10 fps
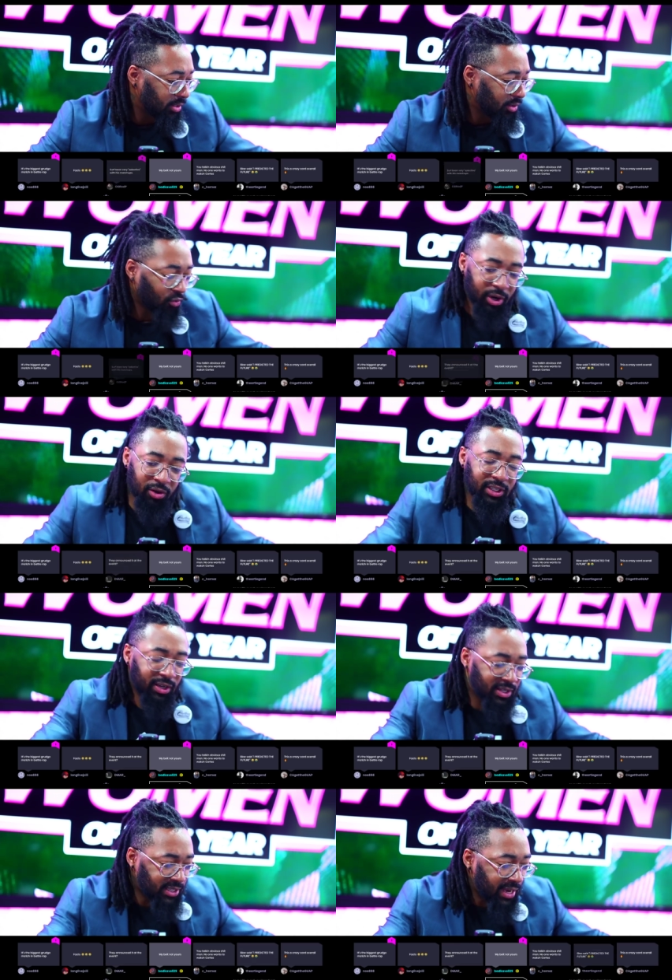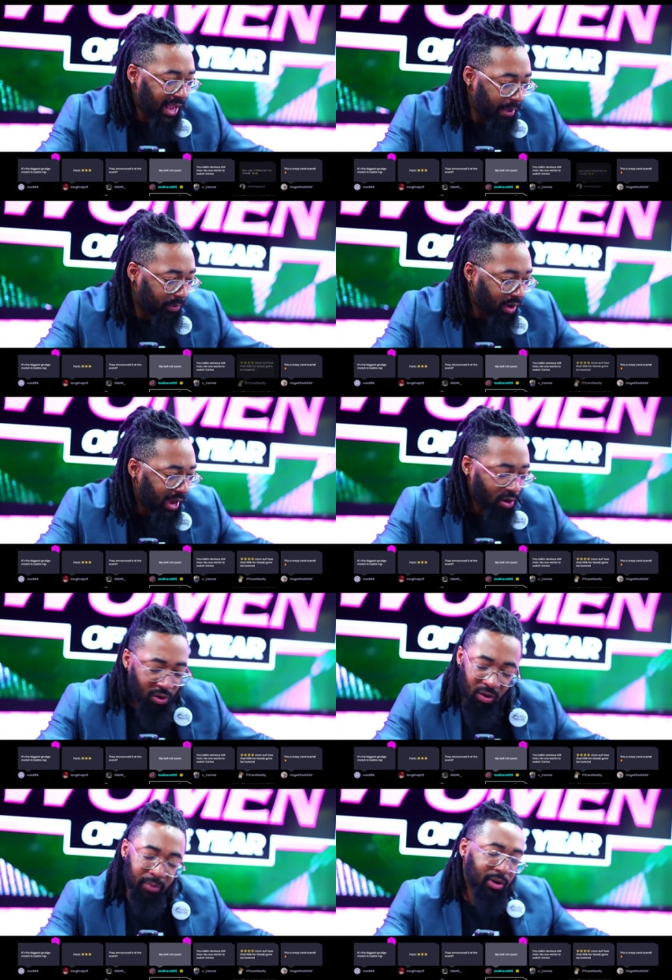Real Dylan Saint happened, right? Hold on,
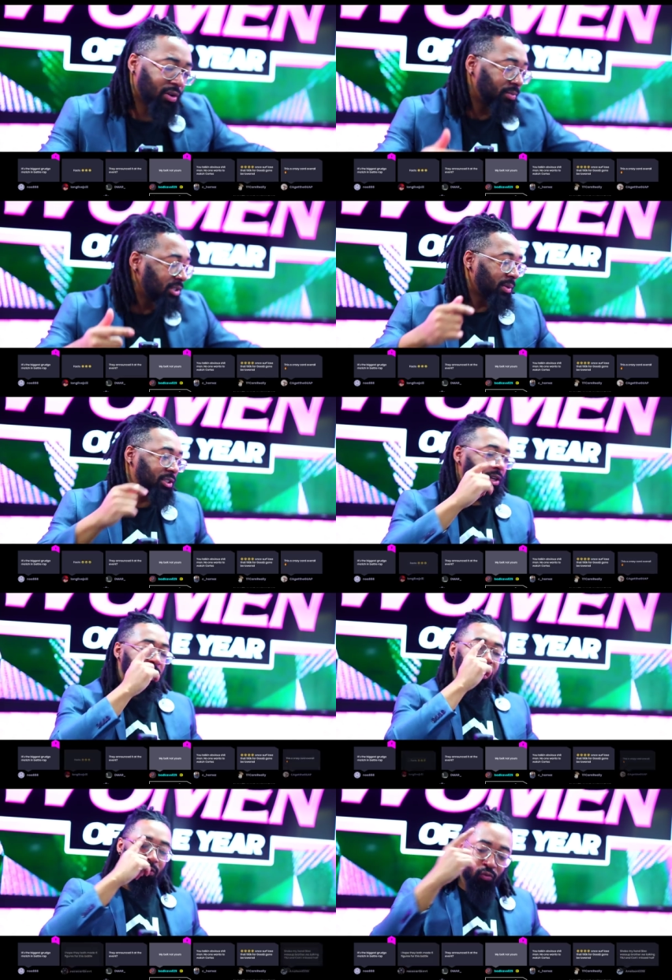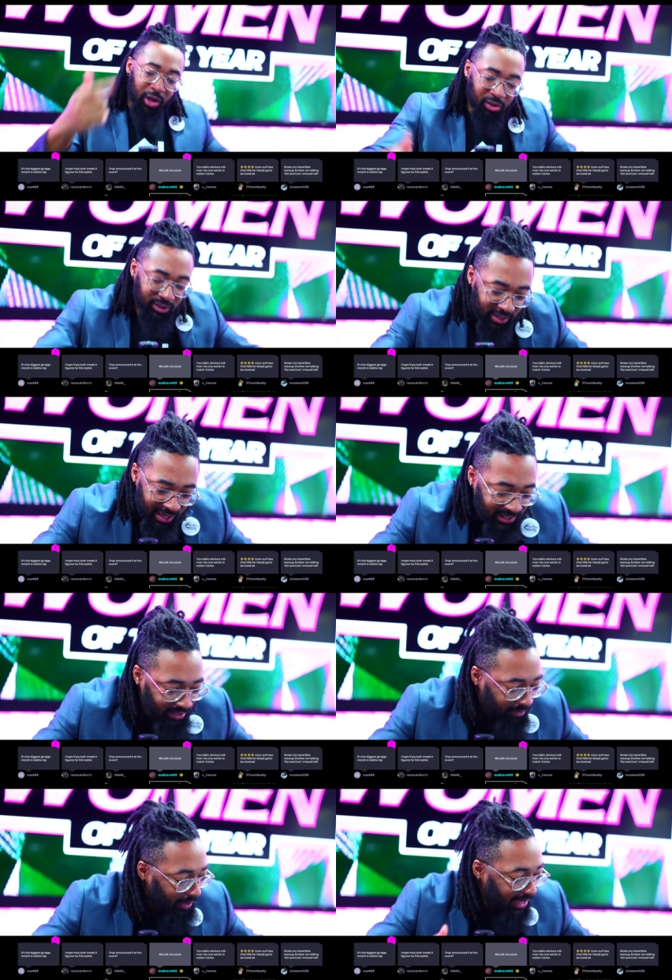hold on. Let me hold on. Let me talk about shit. Real Dylan, I,
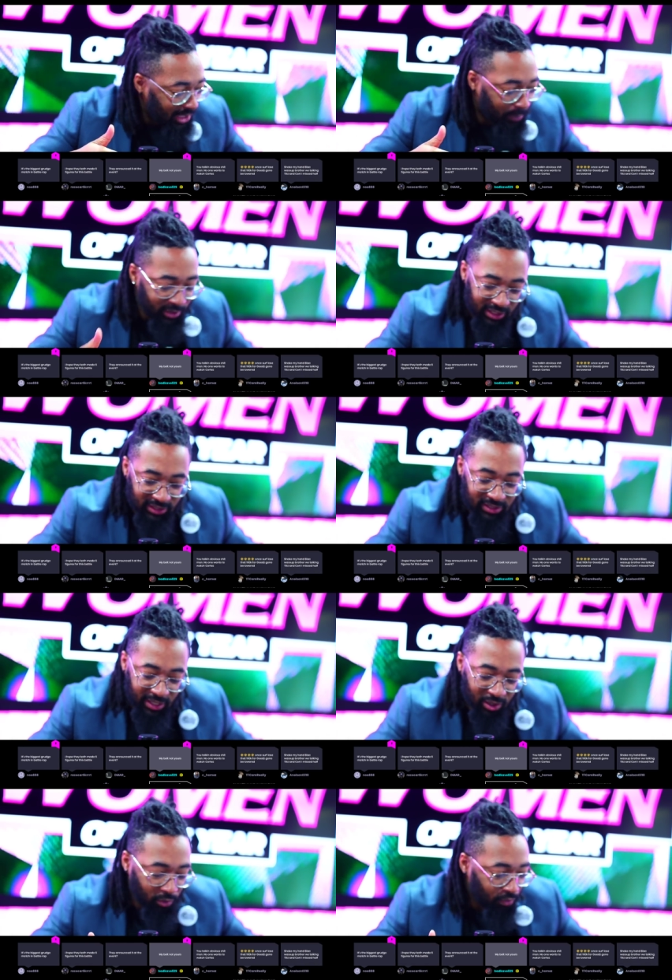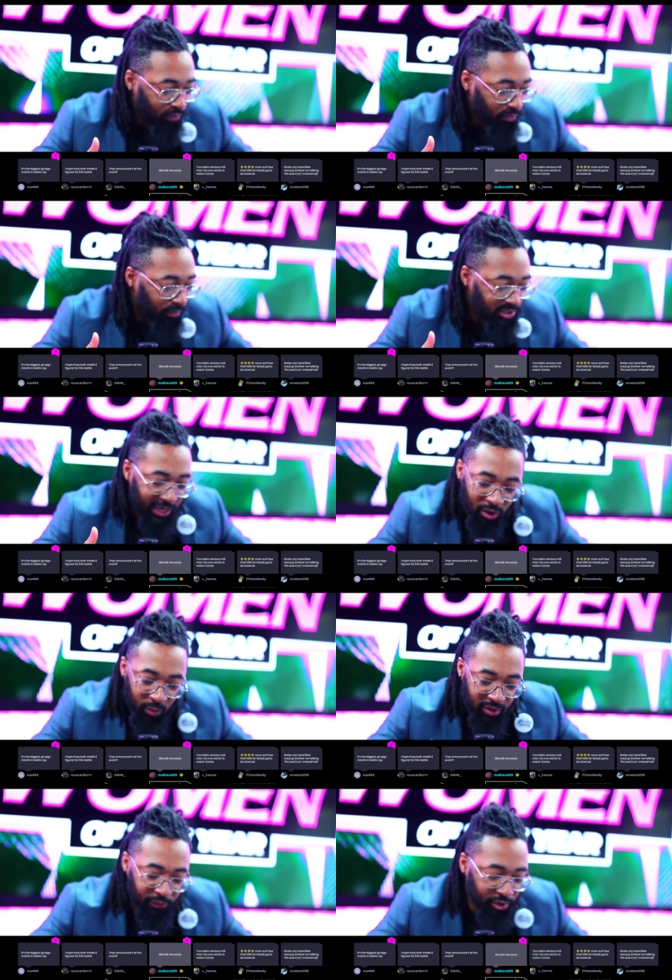I did a prediction. I said, yo, Saint gonna win
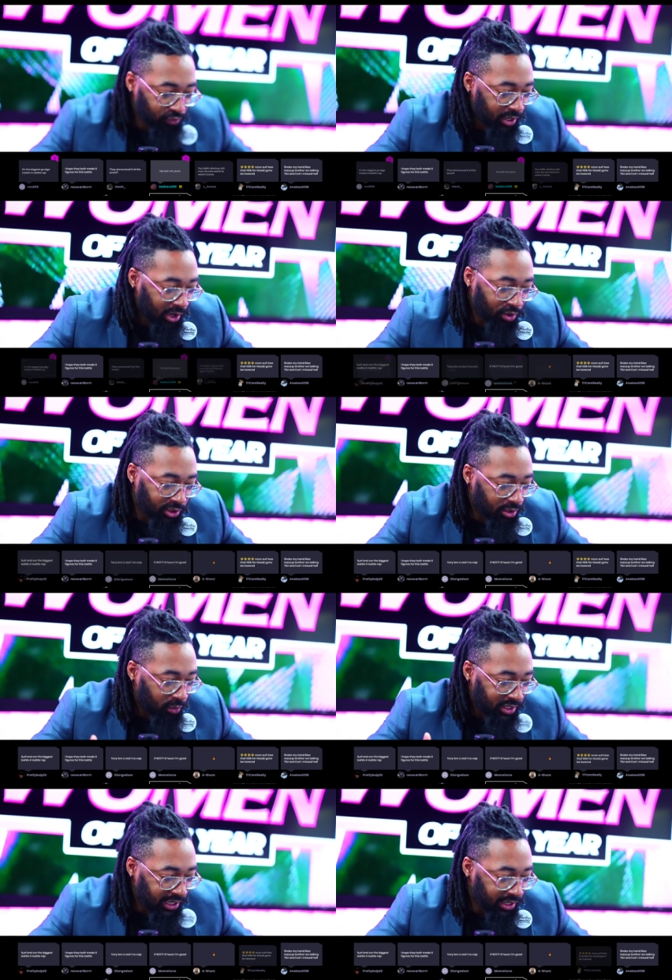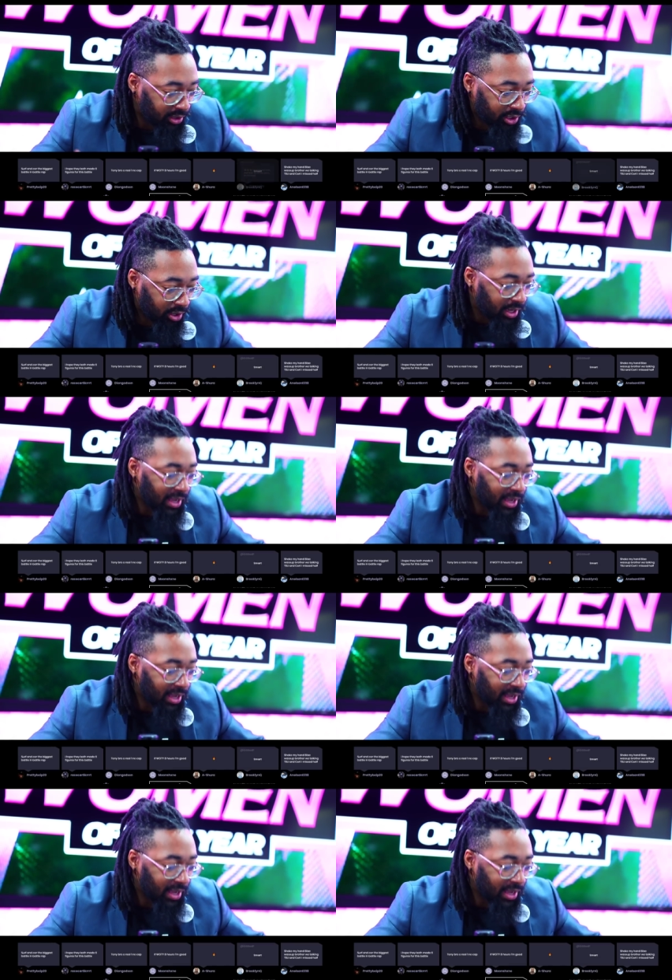the first round. Real Dylan gonna win the second and third.